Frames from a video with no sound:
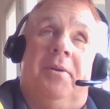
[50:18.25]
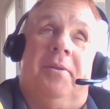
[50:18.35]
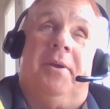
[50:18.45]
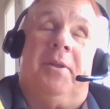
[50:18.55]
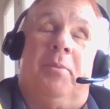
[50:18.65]

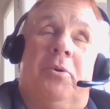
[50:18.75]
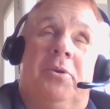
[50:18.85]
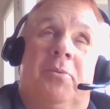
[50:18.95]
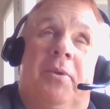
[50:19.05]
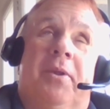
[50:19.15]
than the
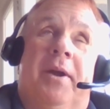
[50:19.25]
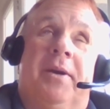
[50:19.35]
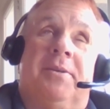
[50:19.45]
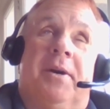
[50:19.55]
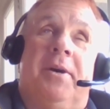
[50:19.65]
person with an
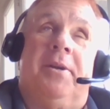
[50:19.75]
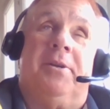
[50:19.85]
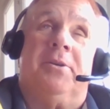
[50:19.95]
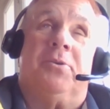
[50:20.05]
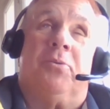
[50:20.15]
anxiety
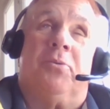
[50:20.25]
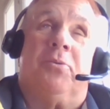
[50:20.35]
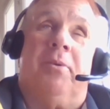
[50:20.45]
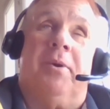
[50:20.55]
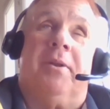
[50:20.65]
disorder
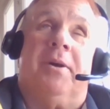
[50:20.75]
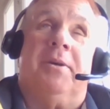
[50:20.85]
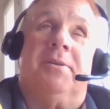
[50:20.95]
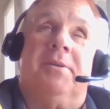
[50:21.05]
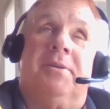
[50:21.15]

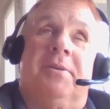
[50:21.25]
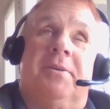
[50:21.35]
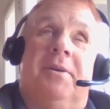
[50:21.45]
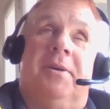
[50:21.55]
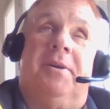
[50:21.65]
realizes,
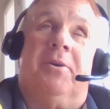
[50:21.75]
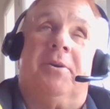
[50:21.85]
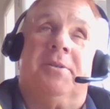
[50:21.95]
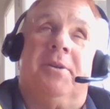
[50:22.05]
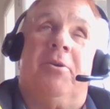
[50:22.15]

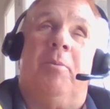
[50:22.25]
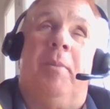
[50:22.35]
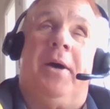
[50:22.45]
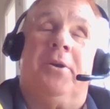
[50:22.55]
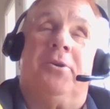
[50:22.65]
because they're
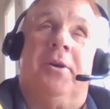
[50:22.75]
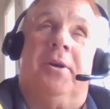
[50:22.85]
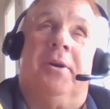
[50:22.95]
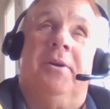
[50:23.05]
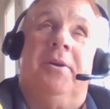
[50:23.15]
imagining